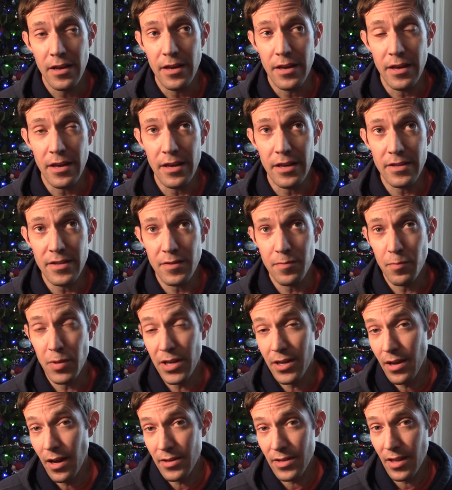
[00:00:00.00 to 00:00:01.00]
it's
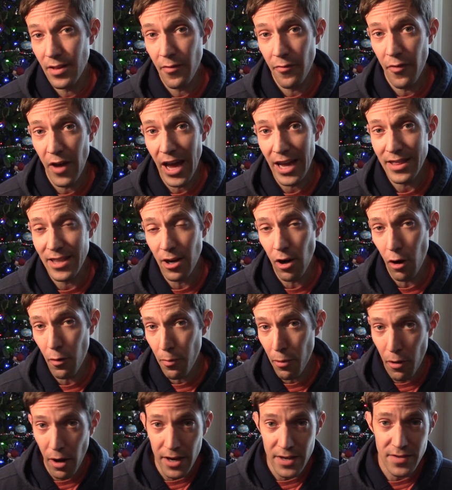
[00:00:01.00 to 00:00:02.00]
because of the fact that our
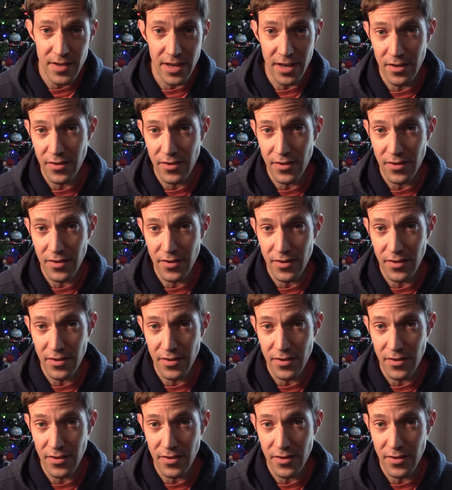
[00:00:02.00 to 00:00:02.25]
pricing